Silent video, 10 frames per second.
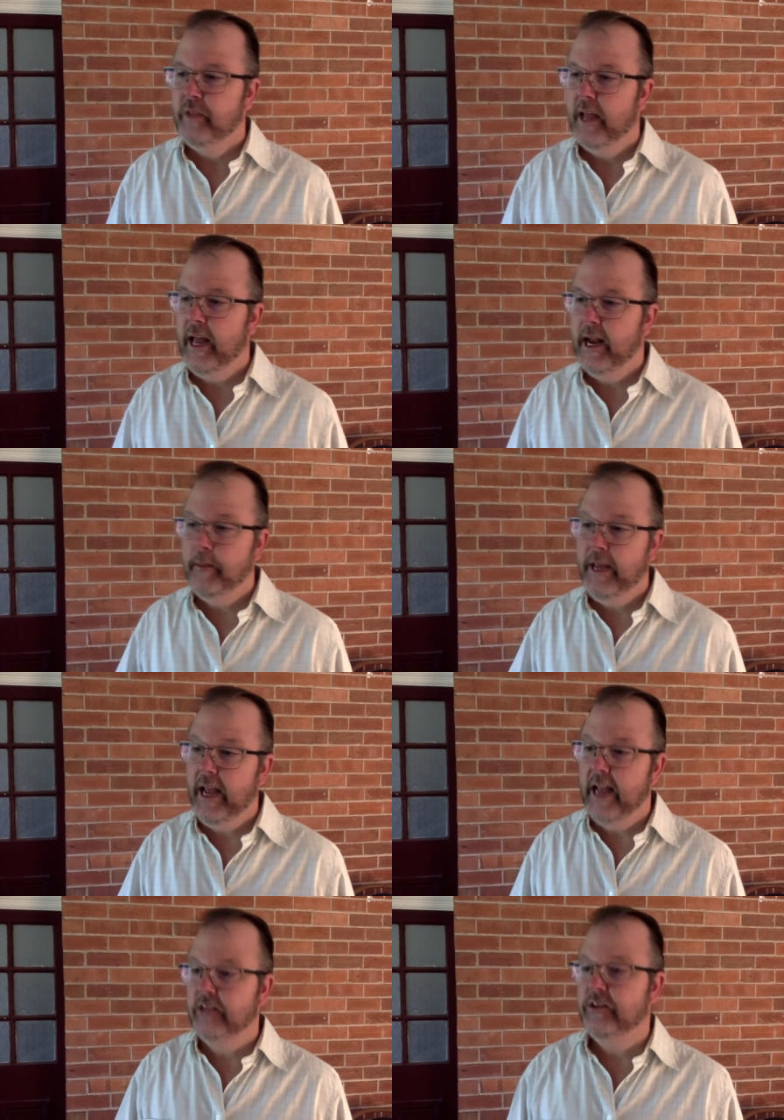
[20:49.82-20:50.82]
And let me
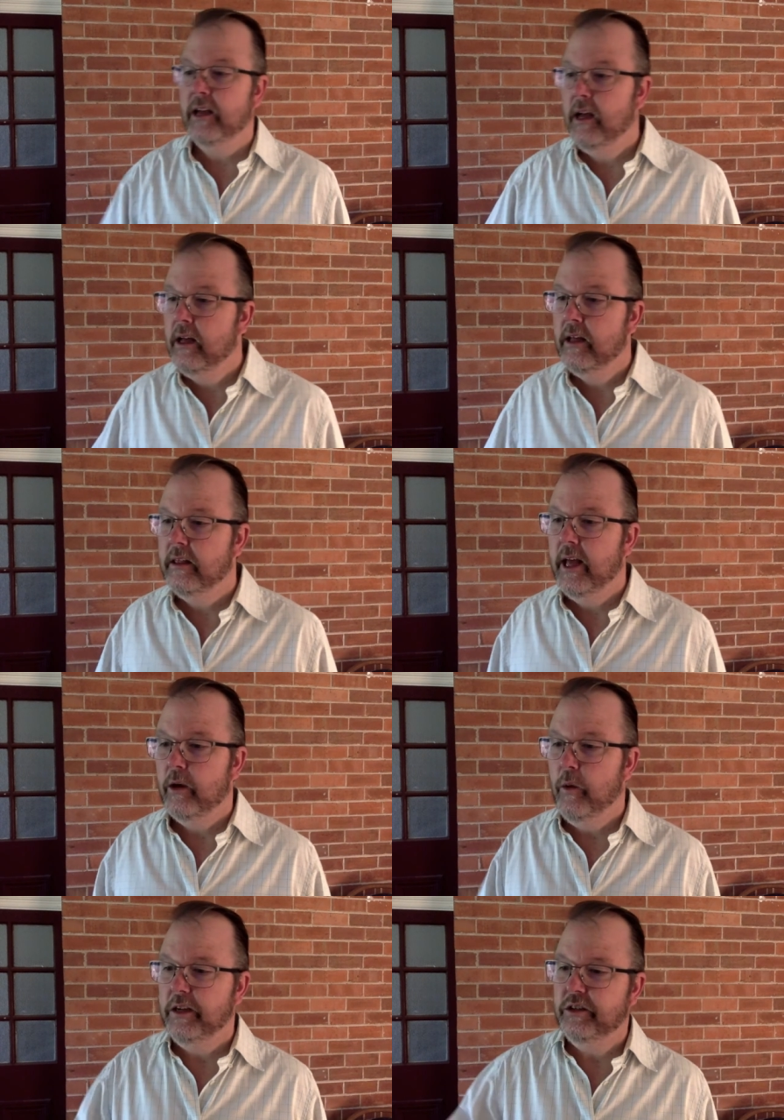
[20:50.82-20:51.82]
answer that
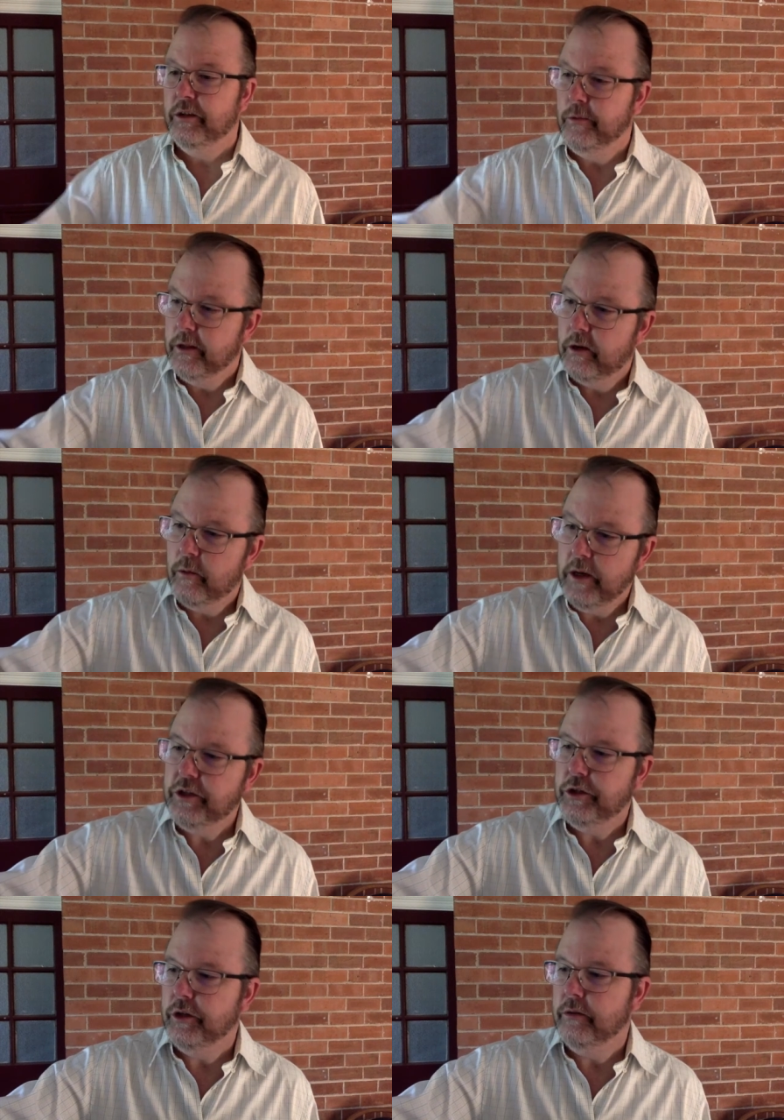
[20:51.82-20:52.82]
question with a
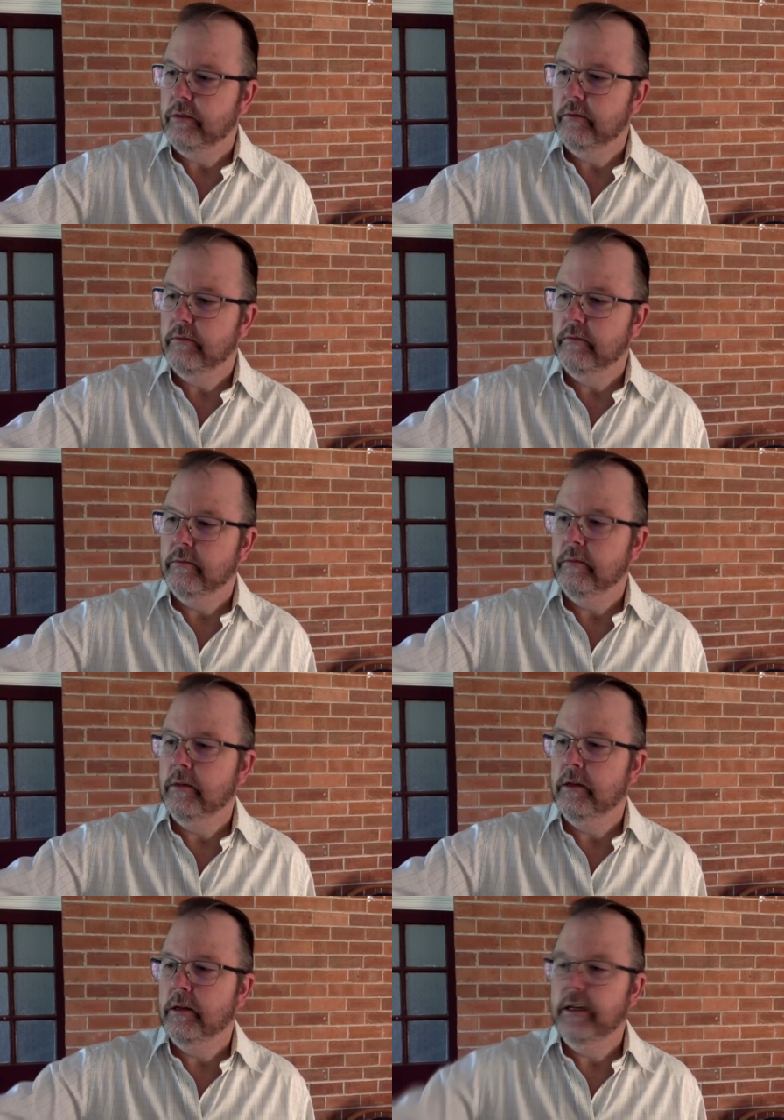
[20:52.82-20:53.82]
question
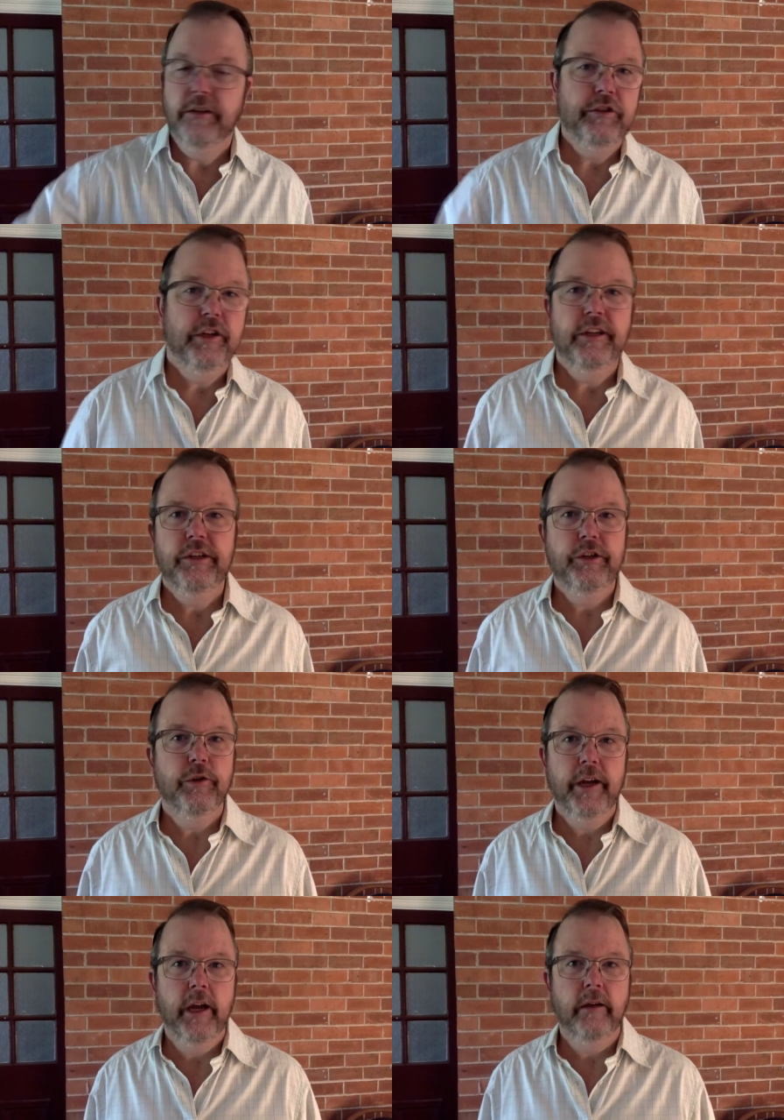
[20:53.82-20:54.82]
Is Jesus your
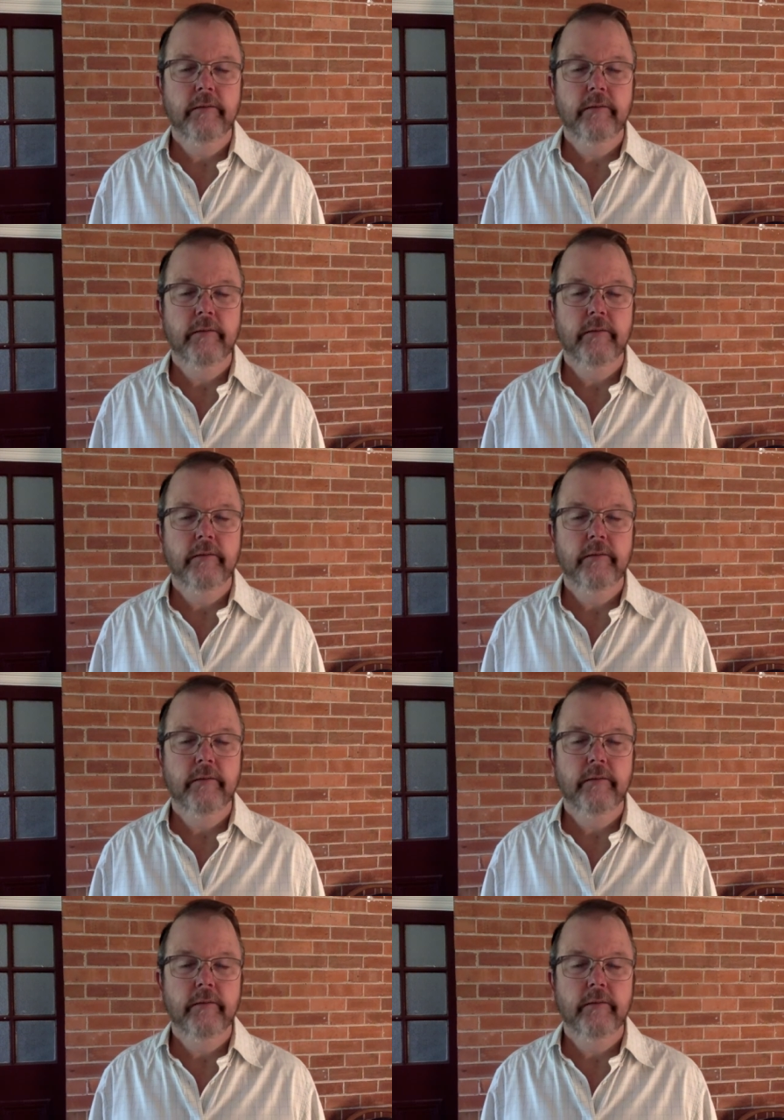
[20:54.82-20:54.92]
king?